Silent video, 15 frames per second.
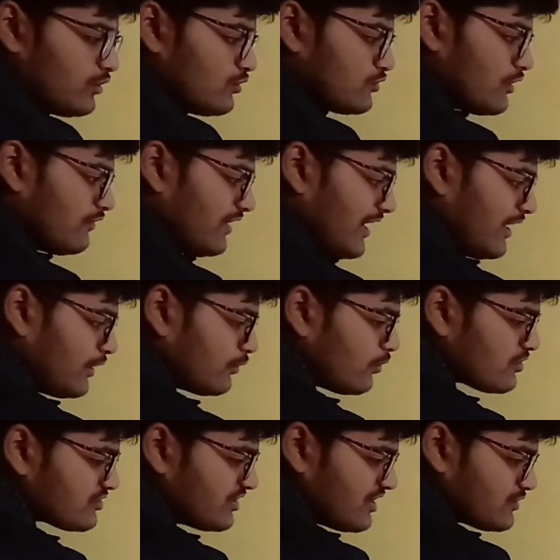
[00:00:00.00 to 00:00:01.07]
So if we
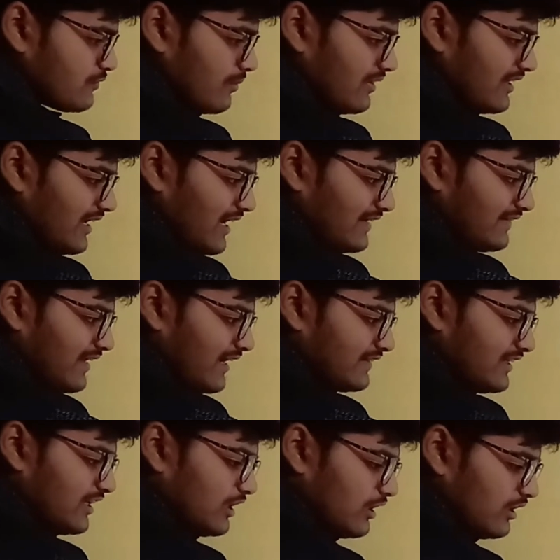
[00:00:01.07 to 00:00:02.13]
encroach this, we will get that
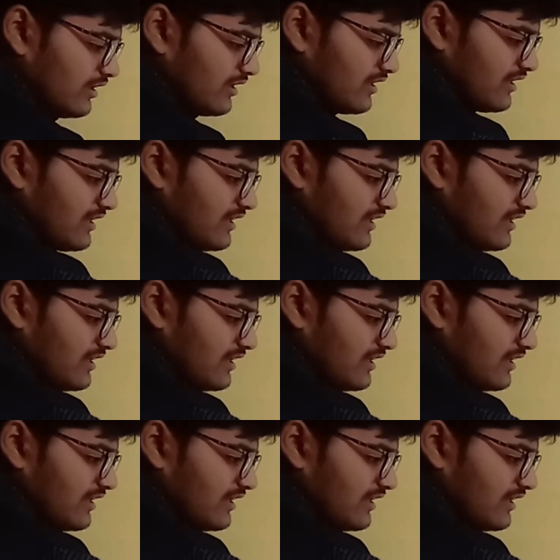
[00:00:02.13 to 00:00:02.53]
the